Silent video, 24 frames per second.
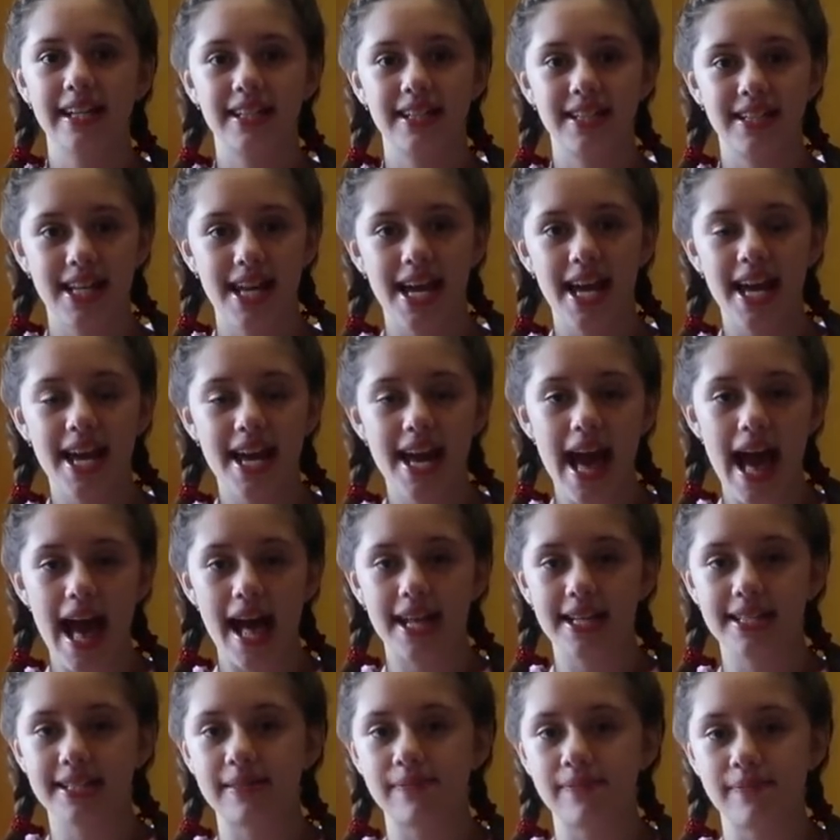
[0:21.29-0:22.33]
Today,
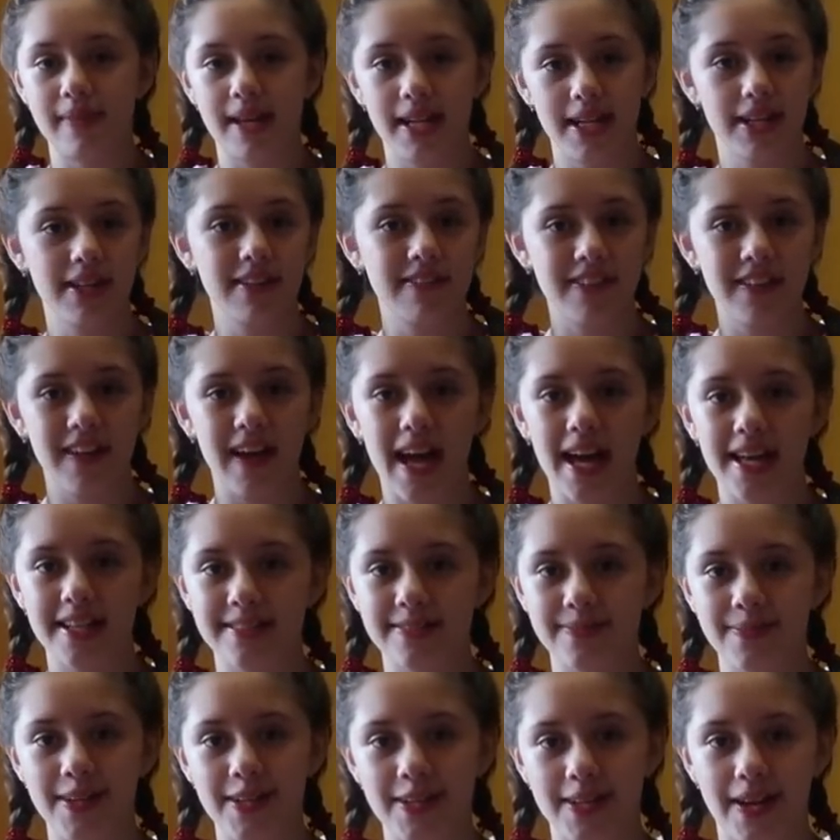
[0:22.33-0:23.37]
as many of you
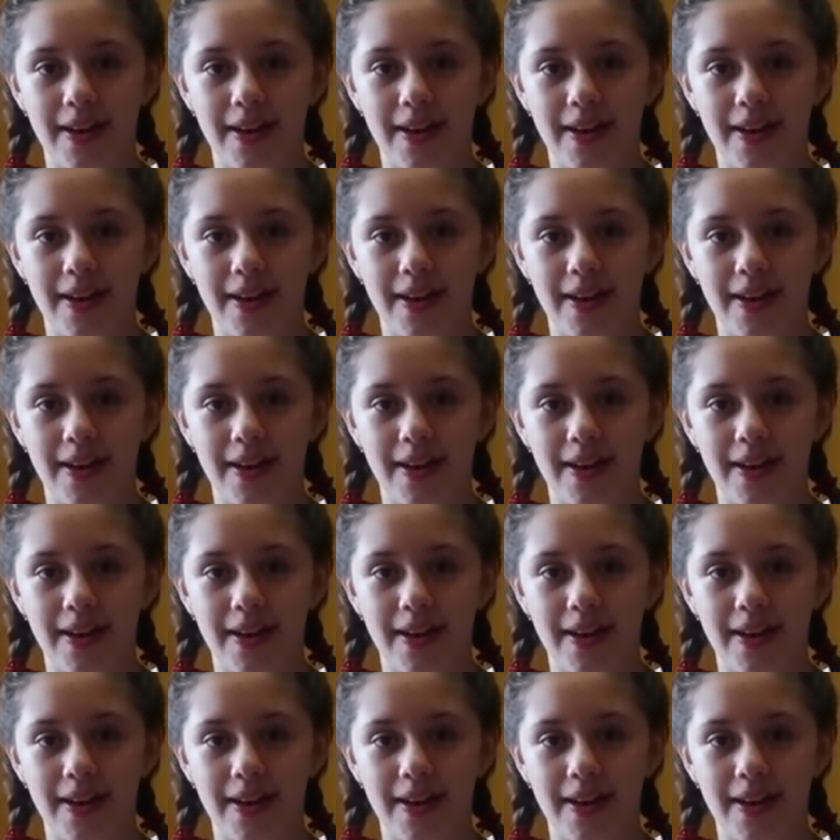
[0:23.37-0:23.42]
guys might